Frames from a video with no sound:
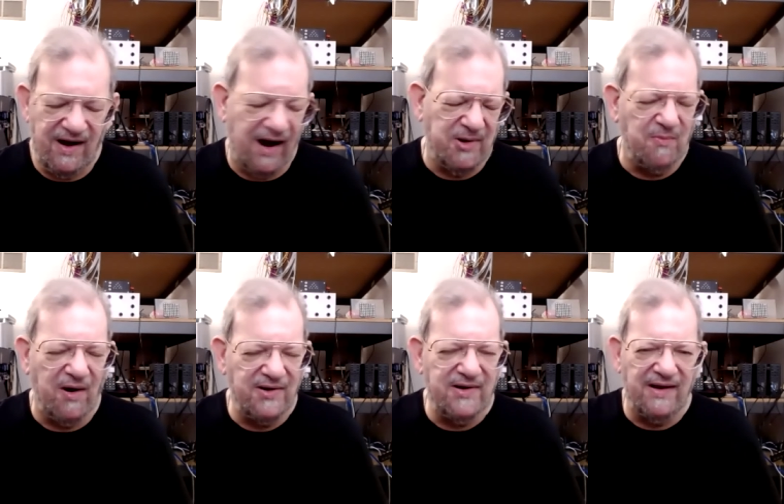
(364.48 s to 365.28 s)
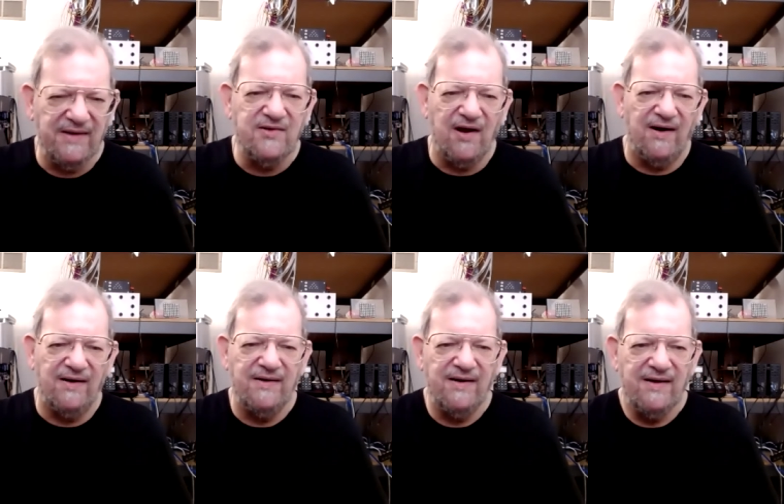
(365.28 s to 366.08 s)
I mean Monday,
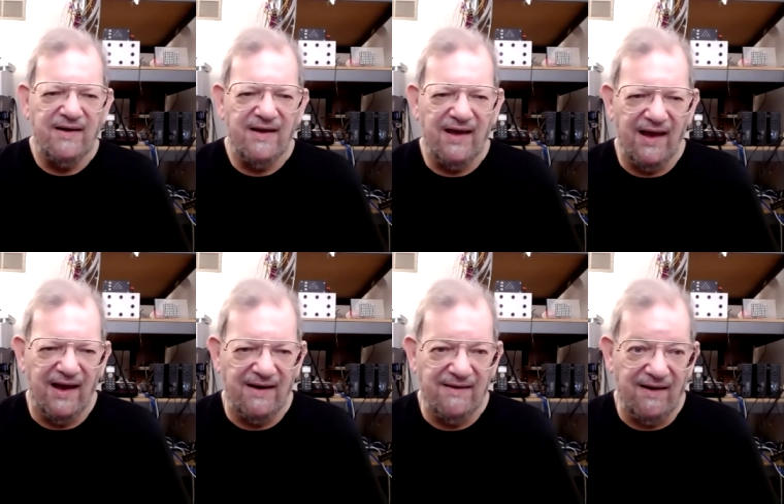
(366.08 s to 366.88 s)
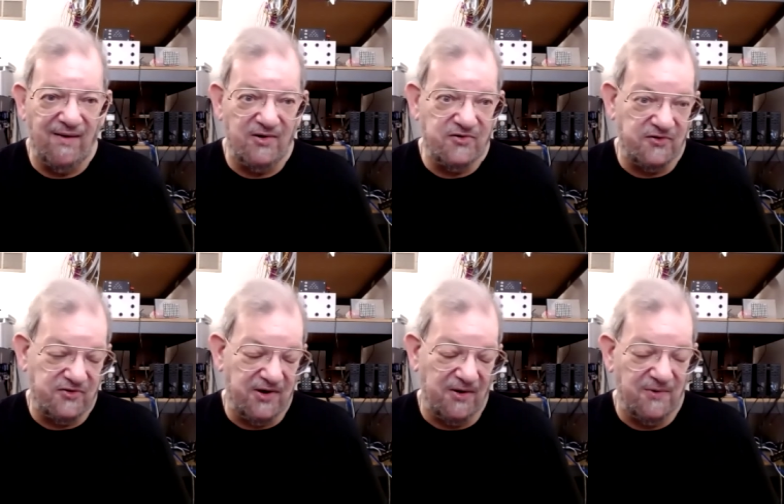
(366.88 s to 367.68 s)
done. And I'll also
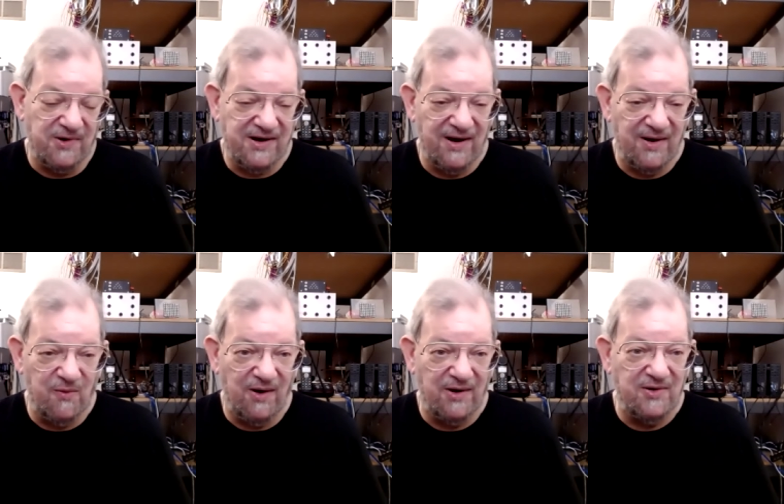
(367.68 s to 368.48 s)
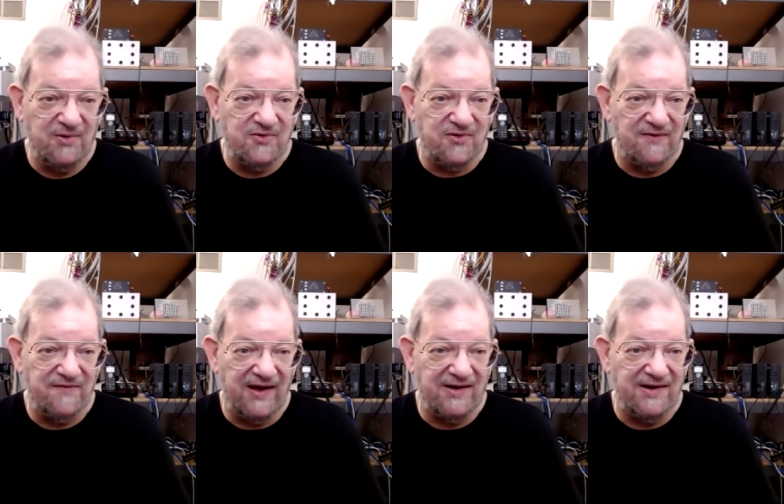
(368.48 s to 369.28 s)
start working on the one you should
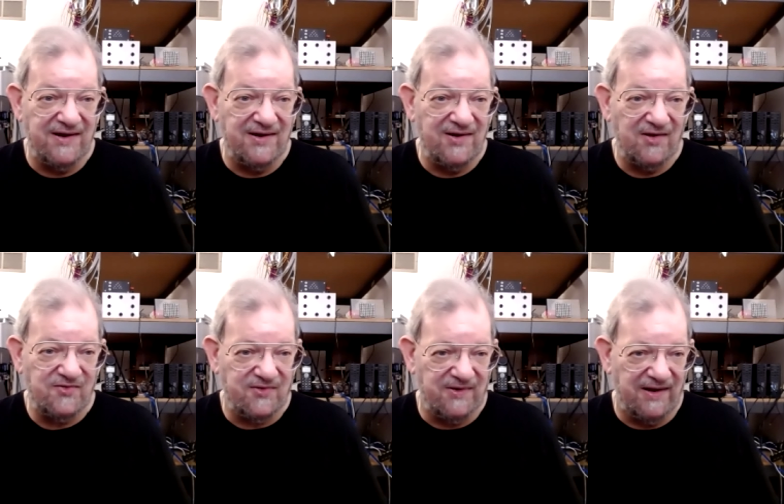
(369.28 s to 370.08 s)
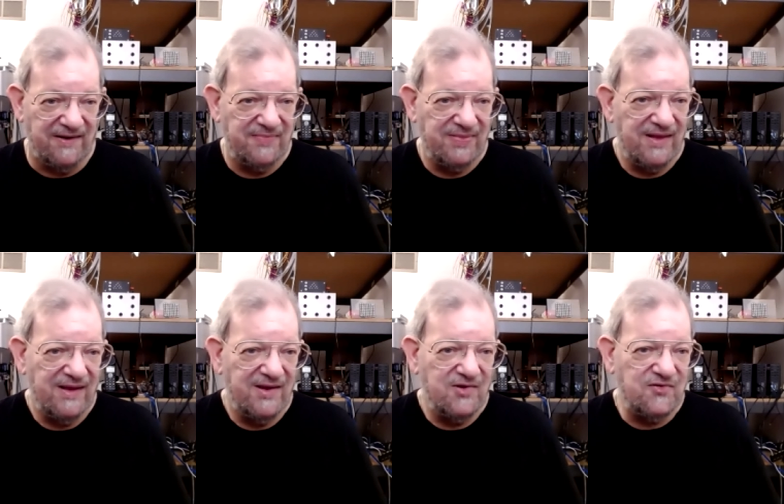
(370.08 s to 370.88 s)
have handed in yesterday.
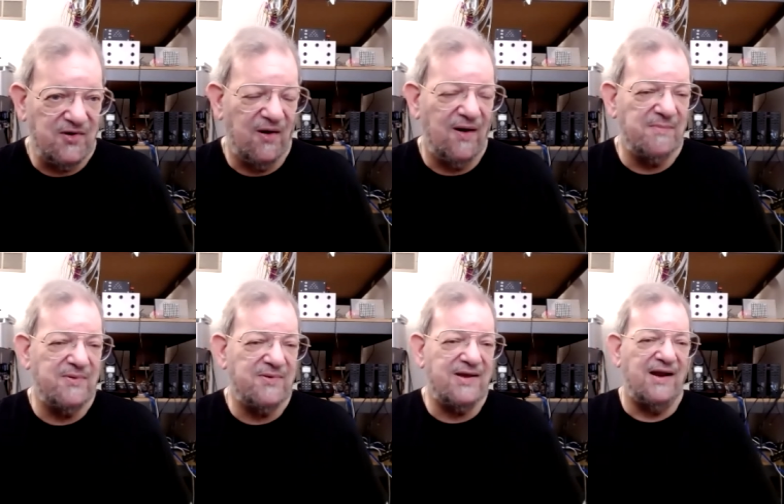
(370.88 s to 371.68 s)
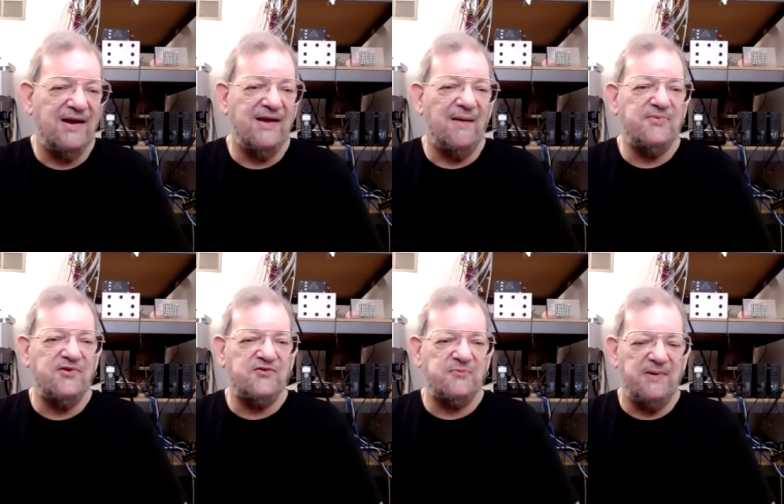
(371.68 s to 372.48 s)
So I'm getting up
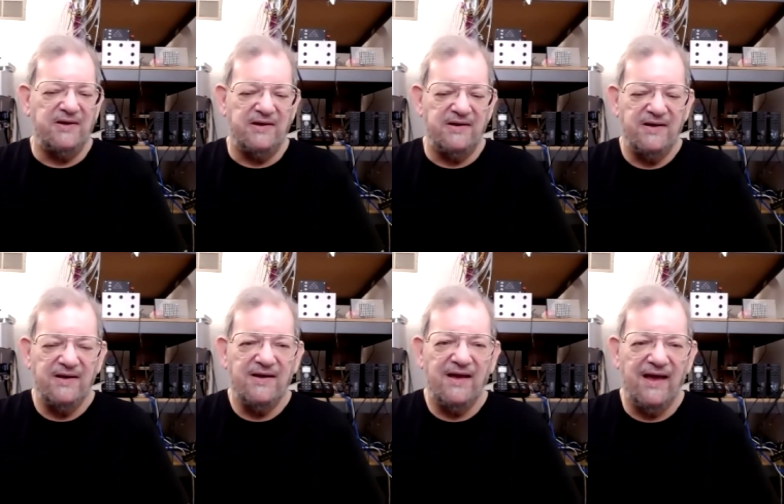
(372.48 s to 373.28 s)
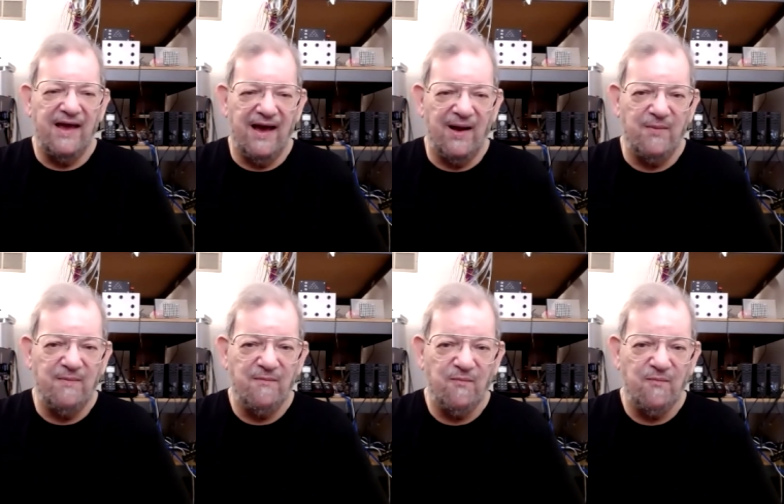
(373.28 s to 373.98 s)
to speed and,